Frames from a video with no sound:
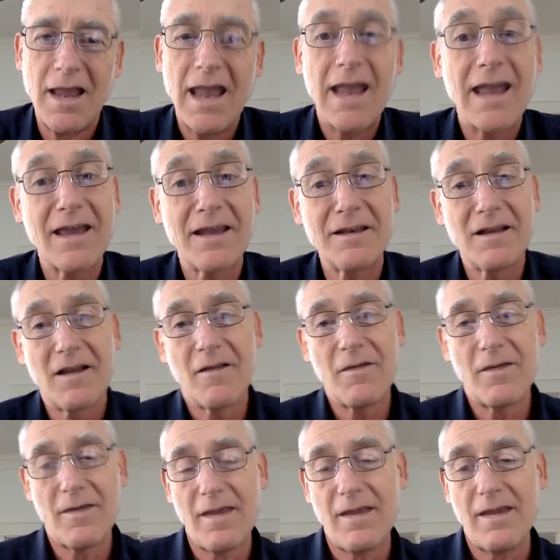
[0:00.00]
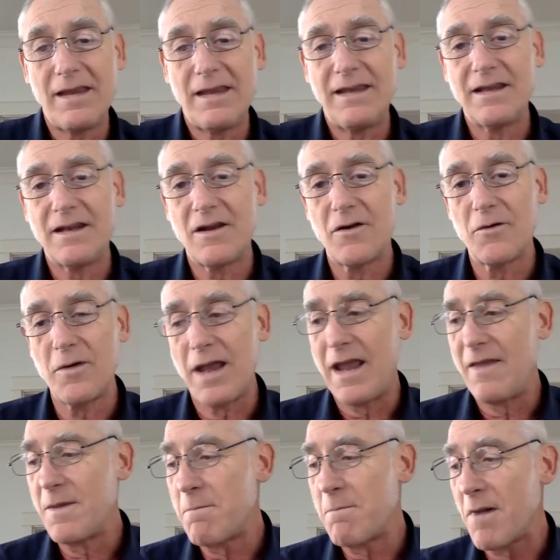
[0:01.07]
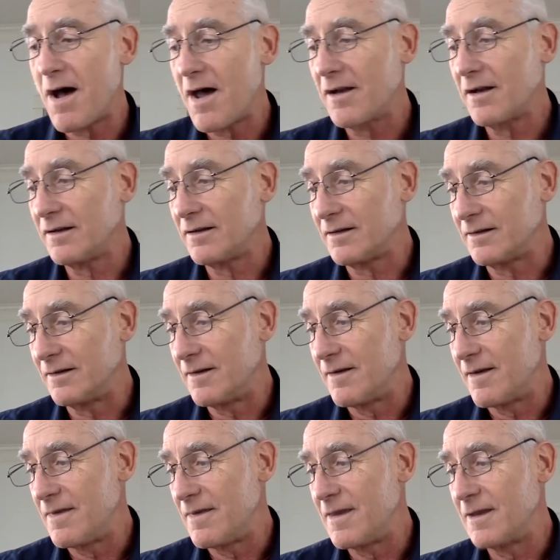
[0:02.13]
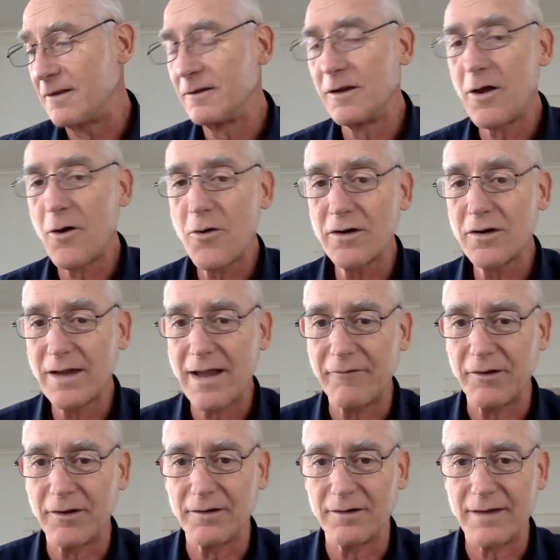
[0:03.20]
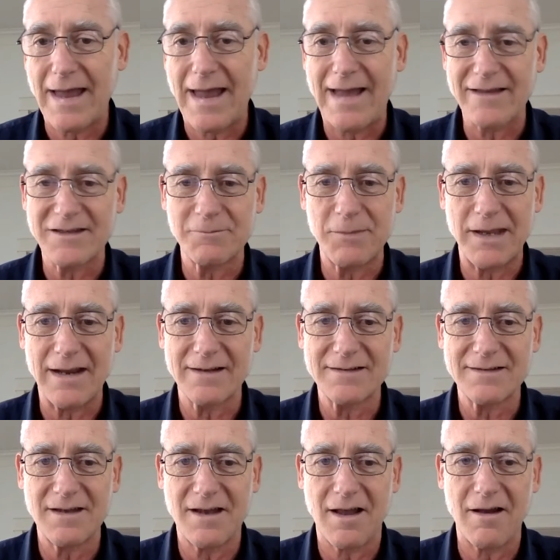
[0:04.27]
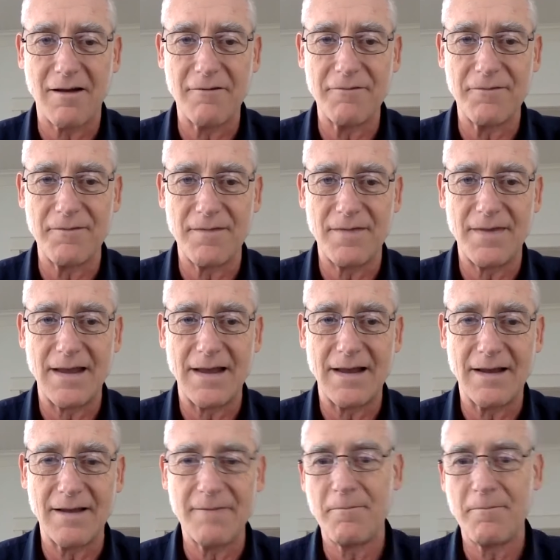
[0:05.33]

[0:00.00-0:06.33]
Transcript: And, in the model, the lower level aspects of the